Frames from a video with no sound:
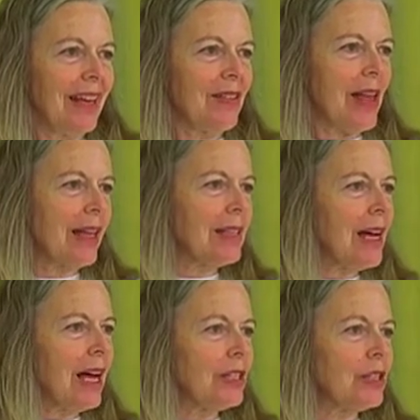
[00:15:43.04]
And that
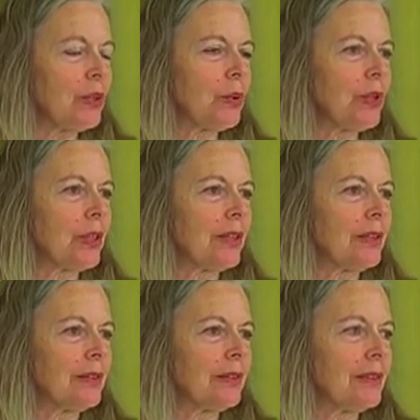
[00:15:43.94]

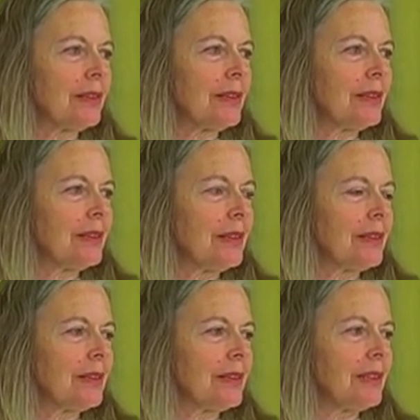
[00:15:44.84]
non-doer
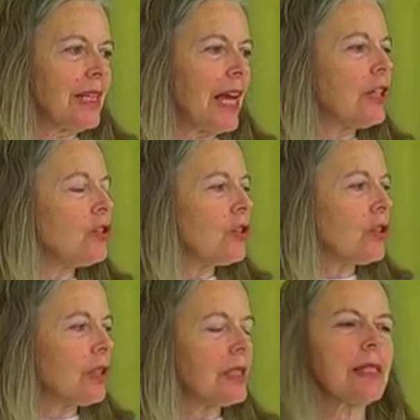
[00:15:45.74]

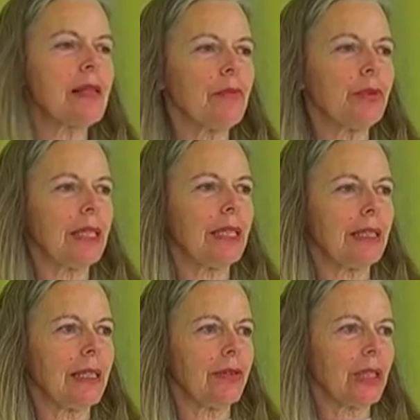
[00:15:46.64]
nature is
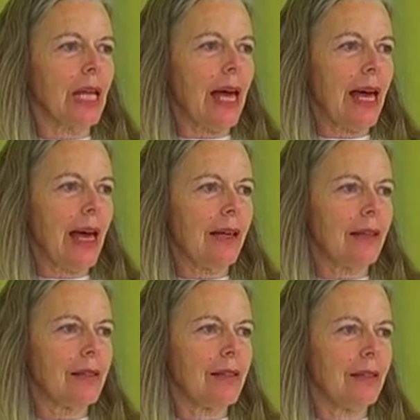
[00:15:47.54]
completely
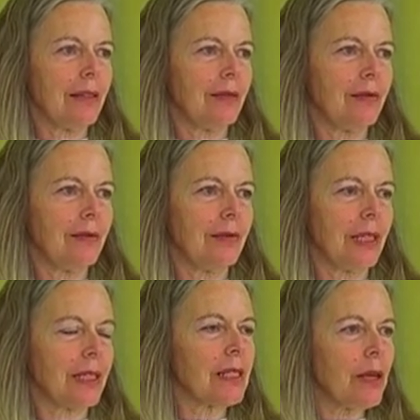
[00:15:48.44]
relaxed.
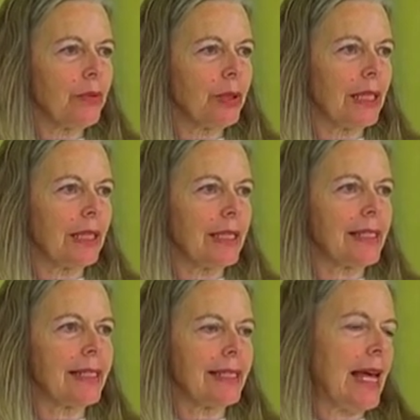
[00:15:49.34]
It's completely
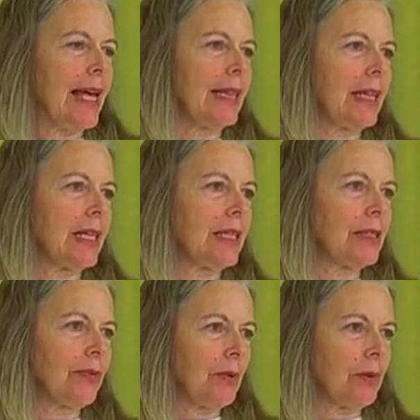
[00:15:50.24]

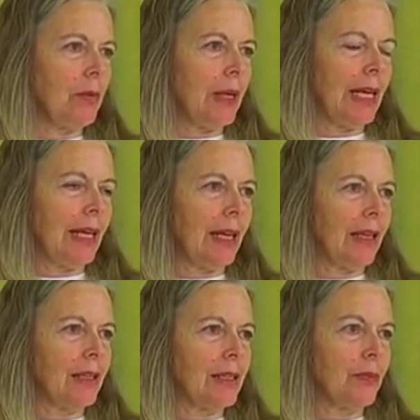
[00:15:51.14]
stainless from the
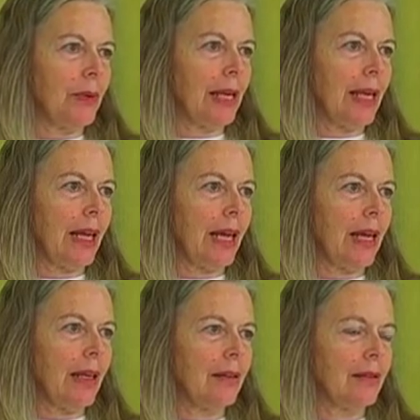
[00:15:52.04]
beginningless
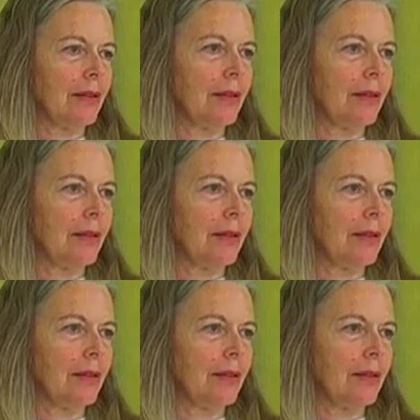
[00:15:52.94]
beginning.